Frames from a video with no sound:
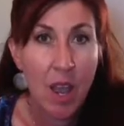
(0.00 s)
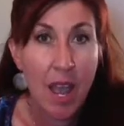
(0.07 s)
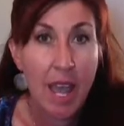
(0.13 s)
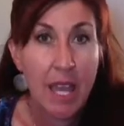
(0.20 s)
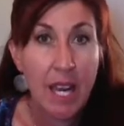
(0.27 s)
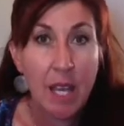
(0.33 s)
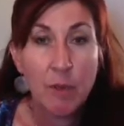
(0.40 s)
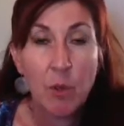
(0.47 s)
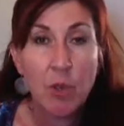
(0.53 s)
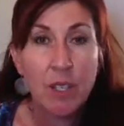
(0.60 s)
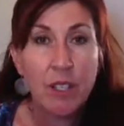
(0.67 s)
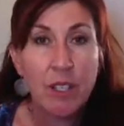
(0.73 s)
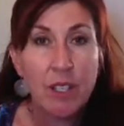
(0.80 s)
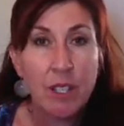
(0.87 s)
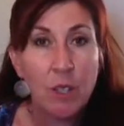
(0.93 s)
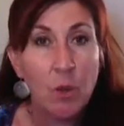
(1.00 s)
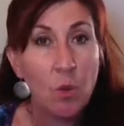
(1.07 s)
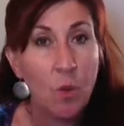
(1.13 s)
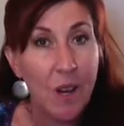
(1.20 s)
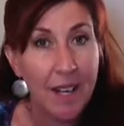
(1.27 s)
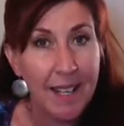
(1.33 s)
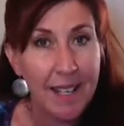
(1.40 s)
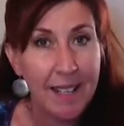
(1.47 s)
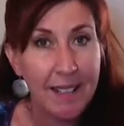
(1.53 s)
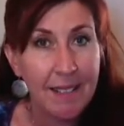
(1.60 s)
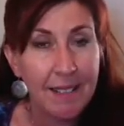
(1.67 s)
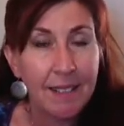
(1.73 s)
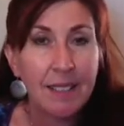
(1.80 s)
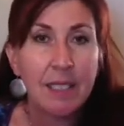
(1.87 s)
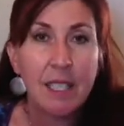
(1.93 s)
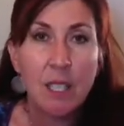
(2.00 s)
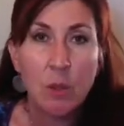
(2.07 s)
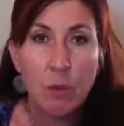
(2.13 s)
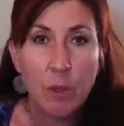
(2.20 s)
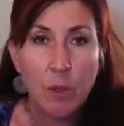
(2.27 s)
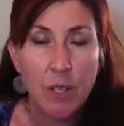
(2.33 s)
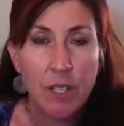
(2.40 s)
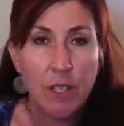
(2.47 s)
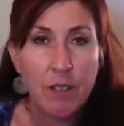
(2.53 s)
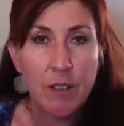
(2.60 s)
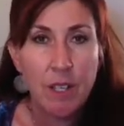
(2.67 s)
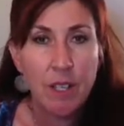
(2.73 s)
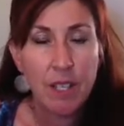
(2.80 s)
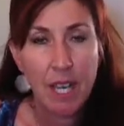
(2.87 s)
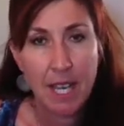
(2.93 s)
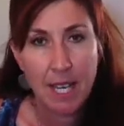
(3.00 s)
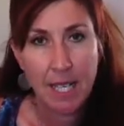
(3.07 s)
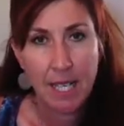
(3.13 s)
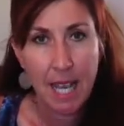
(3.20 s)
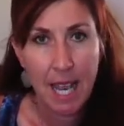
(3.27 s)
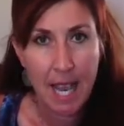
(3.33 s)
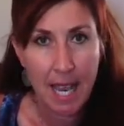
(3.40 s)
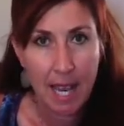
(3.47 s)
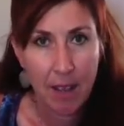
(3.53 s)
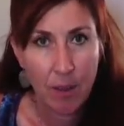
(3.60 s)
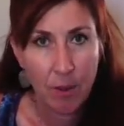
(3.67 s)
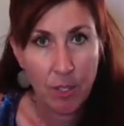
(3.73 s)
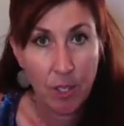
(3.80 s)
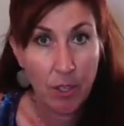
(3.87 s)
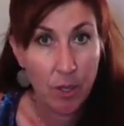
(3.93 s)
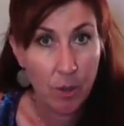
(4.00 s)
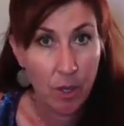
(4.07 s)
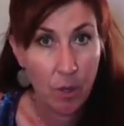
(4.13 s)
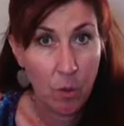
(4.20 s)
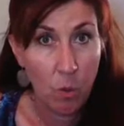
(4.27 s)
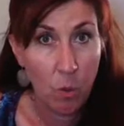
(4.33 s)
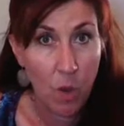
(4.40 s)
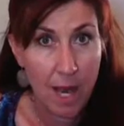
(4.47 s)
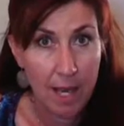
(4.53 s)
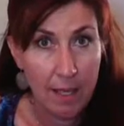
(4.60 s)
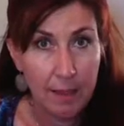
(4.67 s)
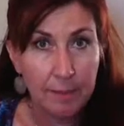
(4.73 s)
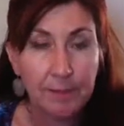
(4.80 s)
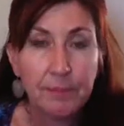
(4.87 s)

And I'm going to tell you why you would want to do this and how to do it well.